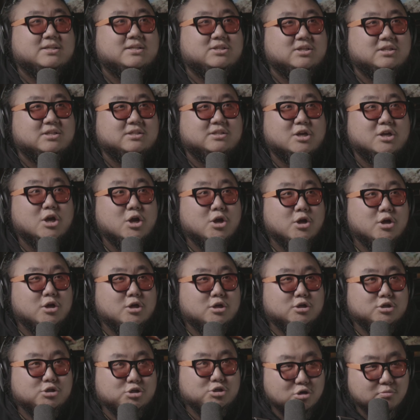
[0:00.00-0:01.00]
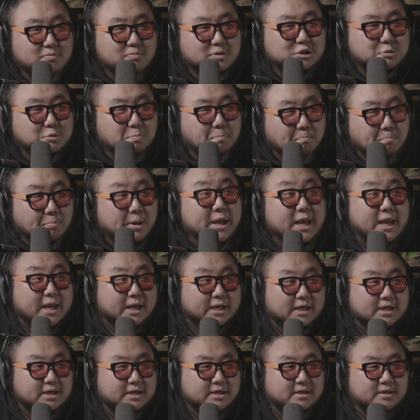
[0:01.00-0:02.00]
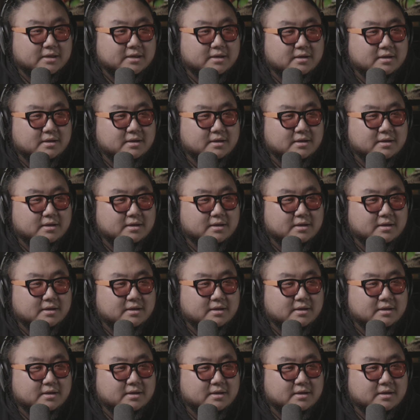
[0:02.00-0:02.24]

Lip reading: It's just too much pink.